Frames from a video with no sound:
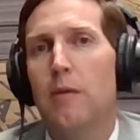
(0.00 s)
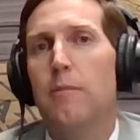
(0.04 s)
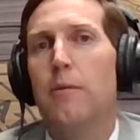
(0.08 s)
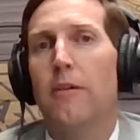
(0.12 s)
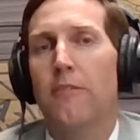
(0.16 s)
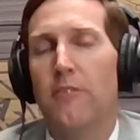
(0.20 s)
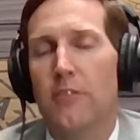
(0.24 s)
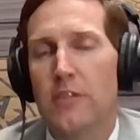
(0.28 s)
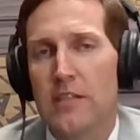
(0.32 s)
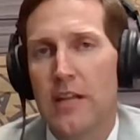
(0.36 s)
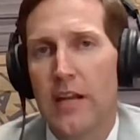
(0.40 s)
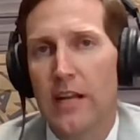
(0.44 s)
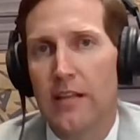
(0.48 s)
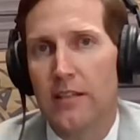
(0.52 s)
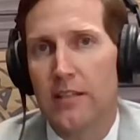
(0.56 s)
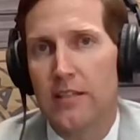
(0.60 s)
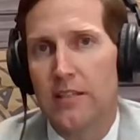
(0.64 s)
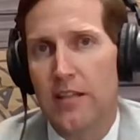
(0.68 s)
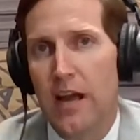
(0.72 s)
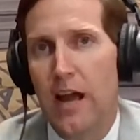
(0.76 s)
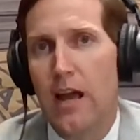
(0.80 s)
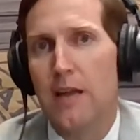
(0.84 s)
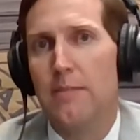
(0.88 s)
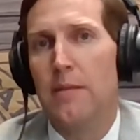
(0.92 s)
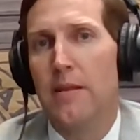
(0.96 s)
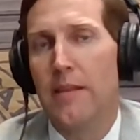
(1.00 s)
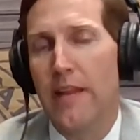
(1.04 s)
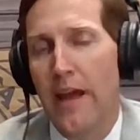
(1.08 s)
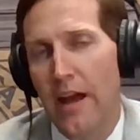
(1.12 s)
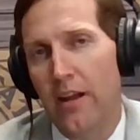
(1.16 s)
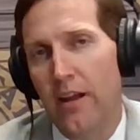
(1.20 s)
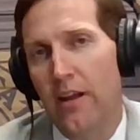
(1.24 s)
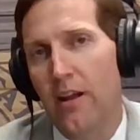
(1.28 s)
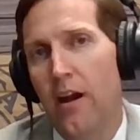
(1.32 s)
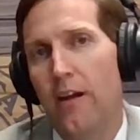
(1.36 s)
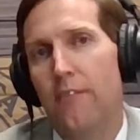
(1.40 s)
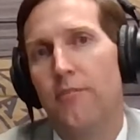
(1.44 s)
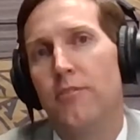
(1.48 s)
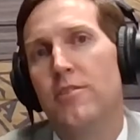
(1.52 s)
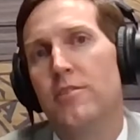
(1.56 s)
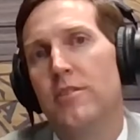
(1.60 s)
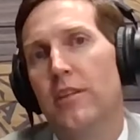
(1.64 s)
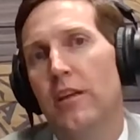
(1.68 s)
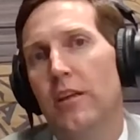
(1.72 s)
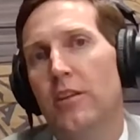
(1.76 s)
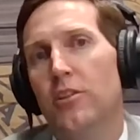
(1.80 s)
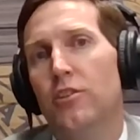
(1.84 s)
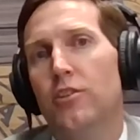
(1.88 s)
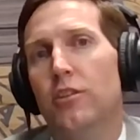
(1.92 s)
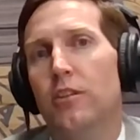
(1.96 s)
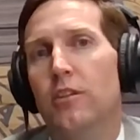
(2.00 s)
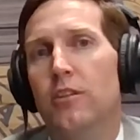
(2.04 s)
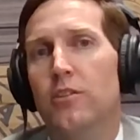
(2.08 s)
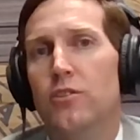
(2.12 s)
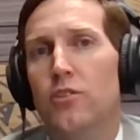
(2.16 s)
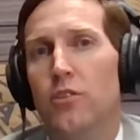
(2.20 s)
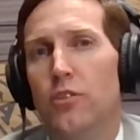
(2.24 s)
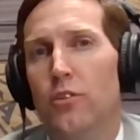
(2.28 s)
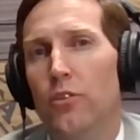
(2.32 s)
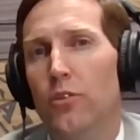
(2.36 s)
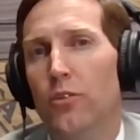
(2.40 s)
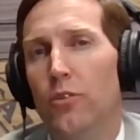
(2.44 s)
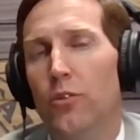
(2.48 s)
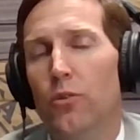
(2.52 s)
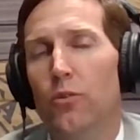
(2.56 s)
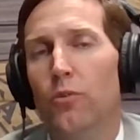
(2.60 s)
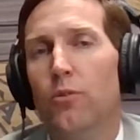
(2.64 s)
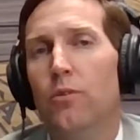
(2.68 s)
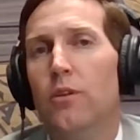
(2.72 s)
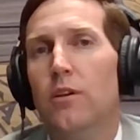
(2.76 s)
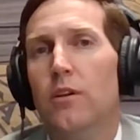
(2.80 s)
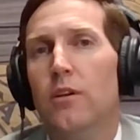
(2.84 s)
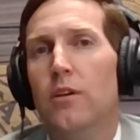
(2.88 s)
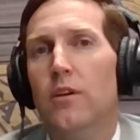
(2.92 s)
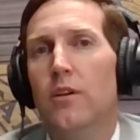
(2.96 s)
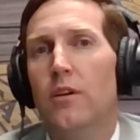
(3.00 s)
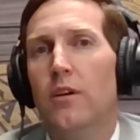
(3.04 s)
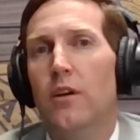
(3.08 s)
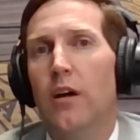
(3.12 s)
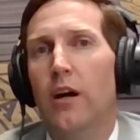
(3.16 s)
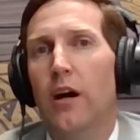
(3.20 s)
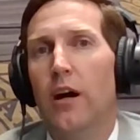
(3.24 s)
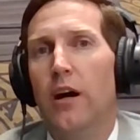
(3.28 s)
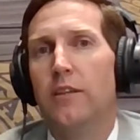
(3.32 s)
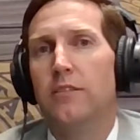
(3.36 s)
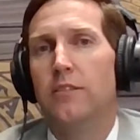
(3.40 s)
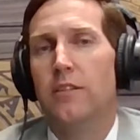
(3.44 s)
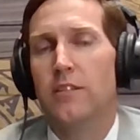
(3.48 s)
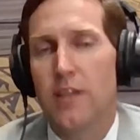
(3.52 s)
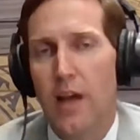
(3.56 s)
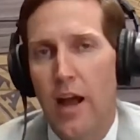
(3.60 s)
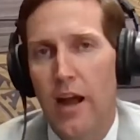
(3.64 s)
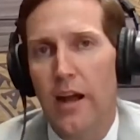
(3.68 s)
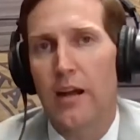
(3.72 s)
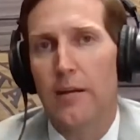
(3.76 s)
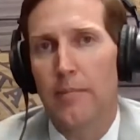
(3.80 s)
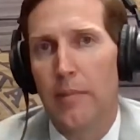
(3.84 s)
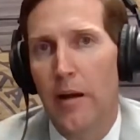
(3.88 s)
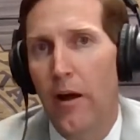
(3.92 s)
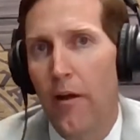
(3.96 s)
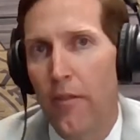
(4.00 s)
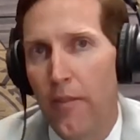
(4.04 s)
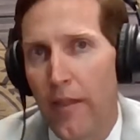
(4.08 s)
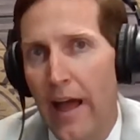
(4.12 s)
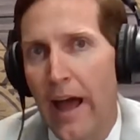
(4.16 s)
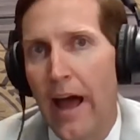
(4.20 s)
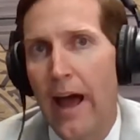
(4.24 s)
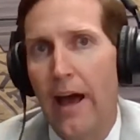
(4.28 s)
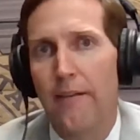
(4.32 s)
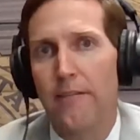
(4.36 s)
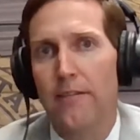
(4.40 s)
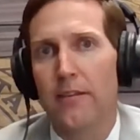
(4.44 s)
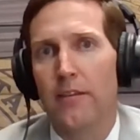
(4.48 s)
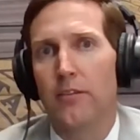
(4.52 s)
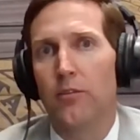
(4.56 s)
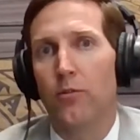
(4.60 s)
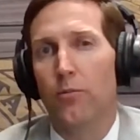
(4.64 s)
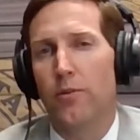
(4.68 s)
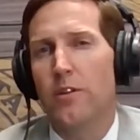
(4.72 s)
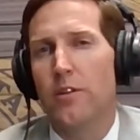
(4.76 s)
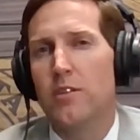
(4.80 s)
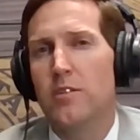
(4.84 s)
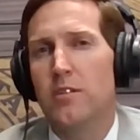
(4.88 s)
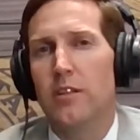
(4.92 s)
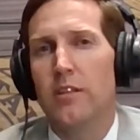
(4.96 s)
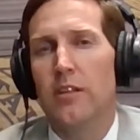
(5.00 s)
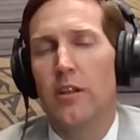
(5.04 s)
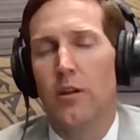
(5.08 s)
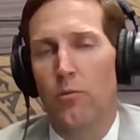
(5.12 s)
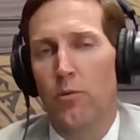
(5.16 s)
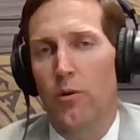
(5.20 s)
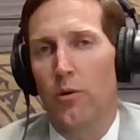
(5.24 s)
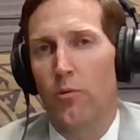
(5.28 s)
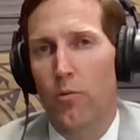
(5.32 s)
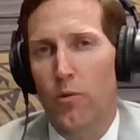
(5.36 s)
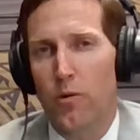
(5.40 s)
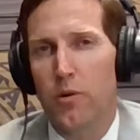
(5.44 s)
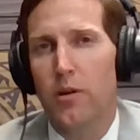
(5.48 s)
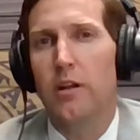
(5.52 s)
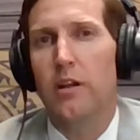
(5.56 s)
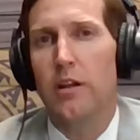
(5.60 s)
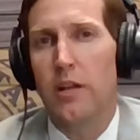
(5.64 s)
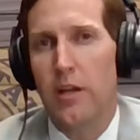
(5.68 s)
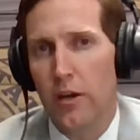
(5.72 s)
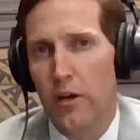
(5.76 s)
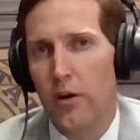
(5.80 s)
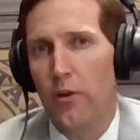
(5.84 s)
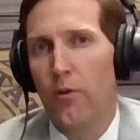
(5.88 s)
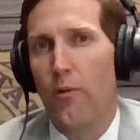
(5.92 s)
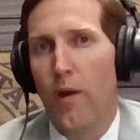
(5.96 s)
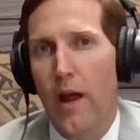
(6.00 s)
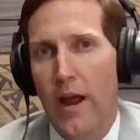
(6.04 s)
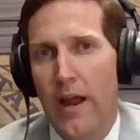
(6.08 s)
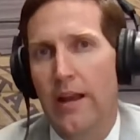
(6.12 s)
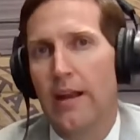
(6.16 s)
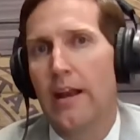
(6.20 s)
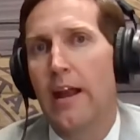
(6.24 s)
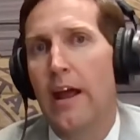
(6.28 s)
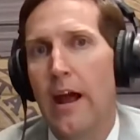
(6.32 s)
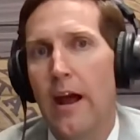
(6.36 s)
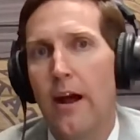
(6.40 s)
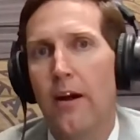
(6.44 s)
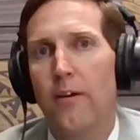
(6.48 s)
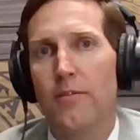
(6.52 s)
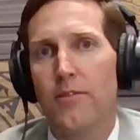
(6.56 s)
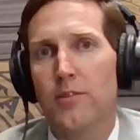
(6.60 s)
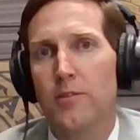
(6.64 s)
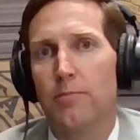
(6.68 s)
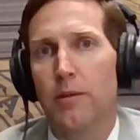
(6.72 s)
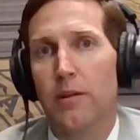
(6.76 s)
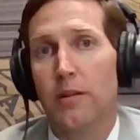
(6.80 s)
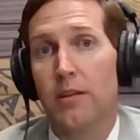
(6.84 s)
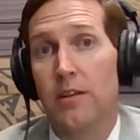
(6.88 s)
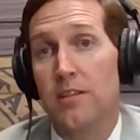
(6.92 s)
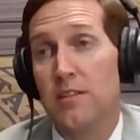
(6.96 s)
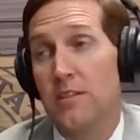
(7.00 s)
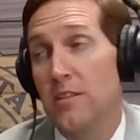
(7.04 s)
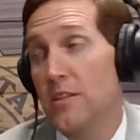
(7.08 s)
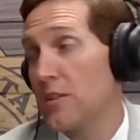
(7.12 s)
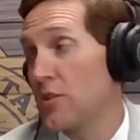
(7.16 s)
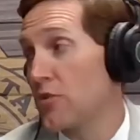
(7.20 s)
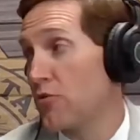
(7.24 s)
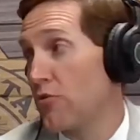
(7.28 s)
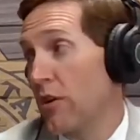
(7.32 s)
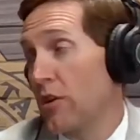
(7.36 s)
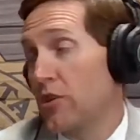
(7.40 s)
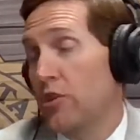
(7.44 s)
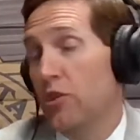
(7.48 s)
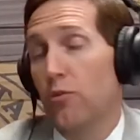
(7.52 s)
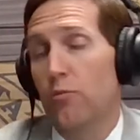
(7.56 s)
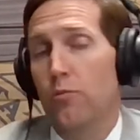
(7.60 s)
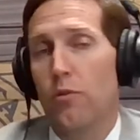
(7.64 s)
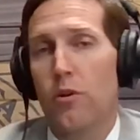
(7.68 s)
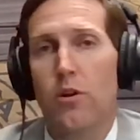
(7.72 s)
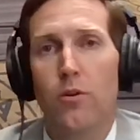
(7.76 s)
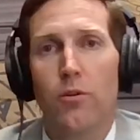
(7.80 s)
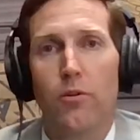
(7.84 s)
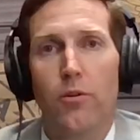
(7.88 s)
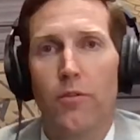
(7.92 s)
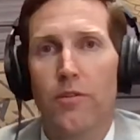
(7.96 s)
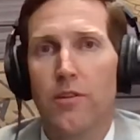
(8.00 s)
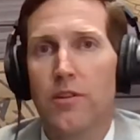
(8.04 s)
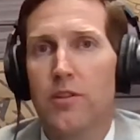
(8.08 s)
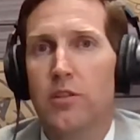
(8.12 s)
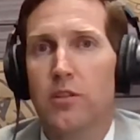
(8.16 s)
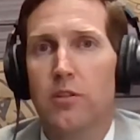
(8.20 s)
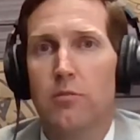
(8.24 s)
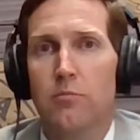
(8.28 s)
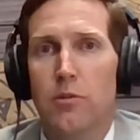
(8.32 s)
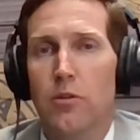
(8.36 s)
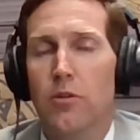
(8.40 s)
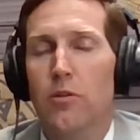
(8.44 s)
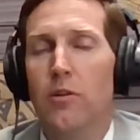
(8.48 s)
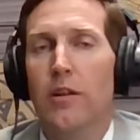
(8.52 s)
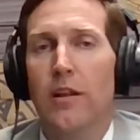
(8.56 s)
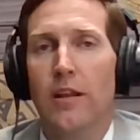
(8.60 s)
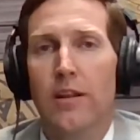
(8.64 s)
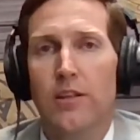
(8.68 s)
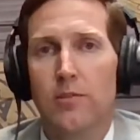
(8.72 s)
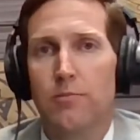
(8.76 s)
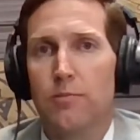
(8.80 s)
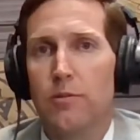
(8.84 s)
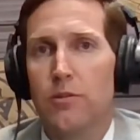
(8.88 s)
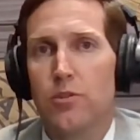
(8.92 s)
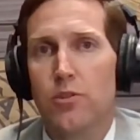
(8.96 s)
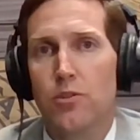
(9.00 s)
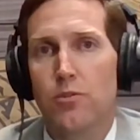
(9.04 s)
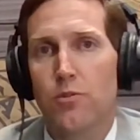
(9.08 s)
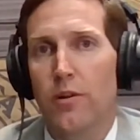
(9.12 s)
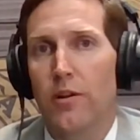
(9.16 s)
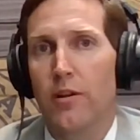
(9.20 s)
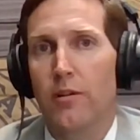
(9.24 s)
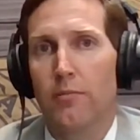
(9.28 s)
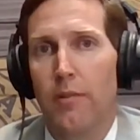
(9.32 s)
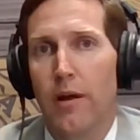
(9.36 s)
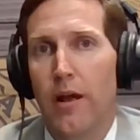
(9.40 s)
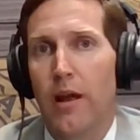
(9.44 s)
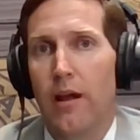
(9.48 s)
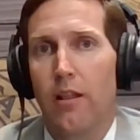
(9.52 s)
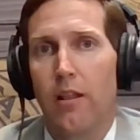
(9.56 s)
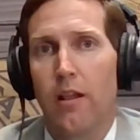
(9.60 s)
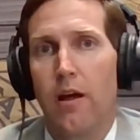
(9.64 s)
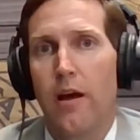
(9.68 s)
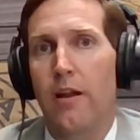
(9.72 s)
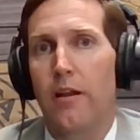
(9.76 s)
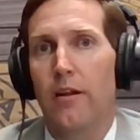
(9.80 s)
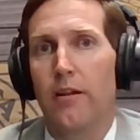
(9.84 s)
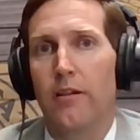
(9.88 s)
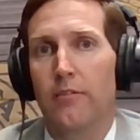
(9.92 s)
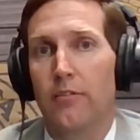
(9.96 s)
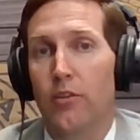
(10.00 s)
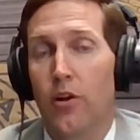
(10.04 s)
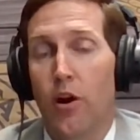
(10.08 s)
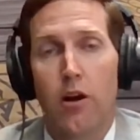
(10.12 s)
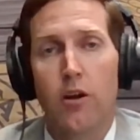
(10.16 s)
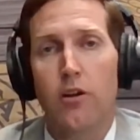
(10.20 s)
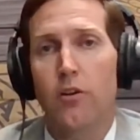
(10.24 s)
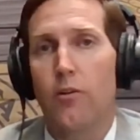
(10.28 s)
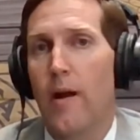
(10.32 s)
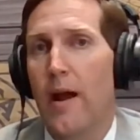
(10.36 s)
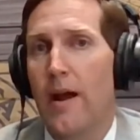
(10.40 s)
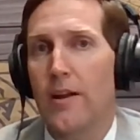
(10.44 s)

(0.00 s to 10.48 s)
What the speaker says: maybe if you take the time in that conversation to talk about that the reason that we're working here right now is because this stretch of road or this community has been stricken by a lot of car